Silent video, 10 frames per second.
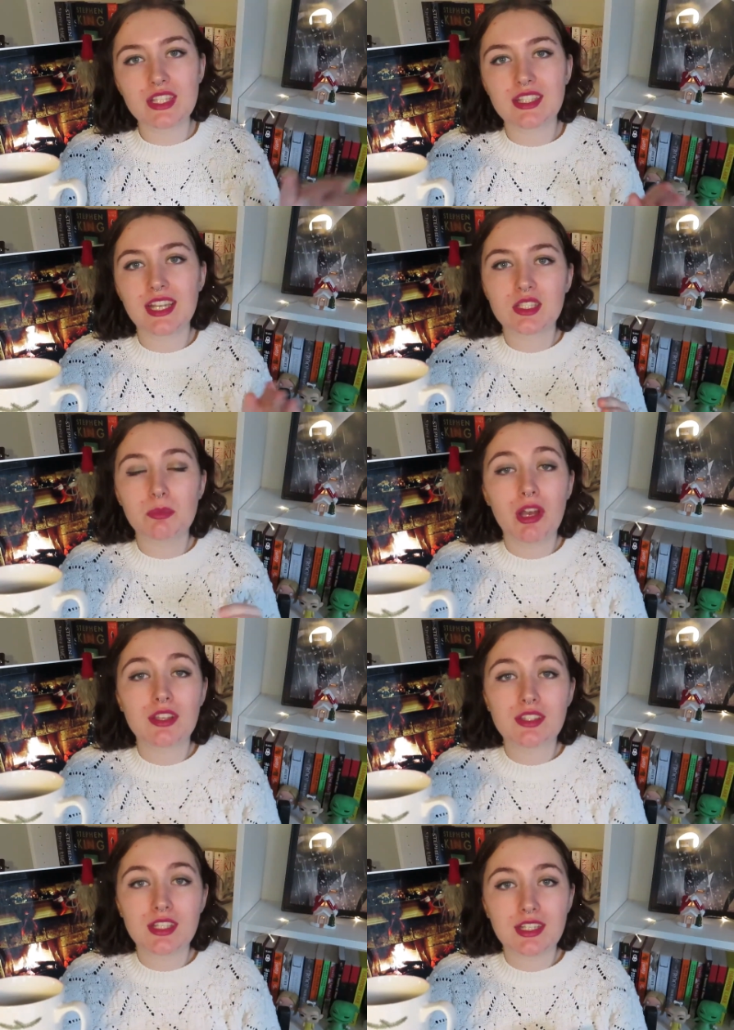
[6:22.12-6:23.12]
this next
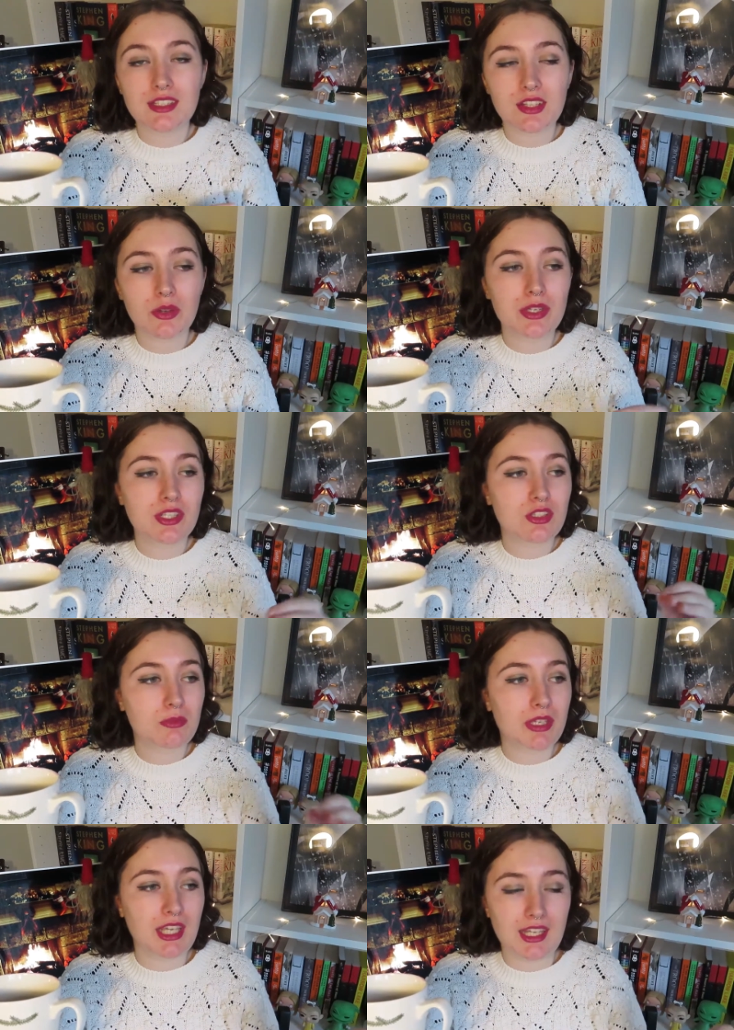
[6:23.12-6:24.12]
person is going to
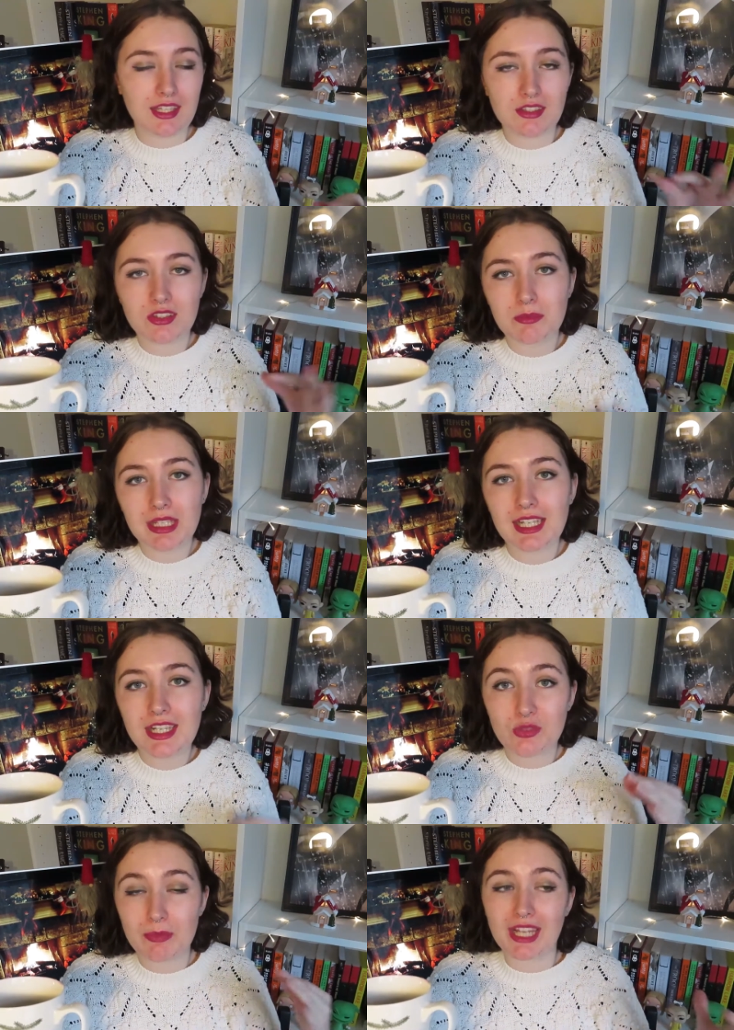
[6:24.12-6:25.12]
be the
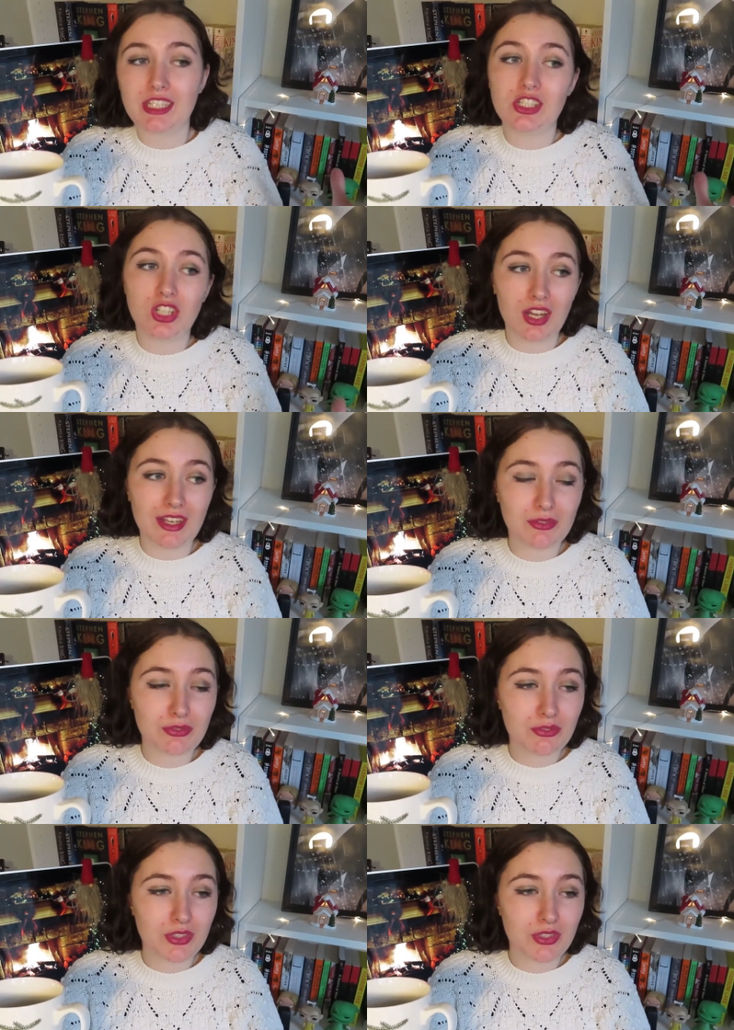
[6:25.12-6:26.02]
middle-aged man in your life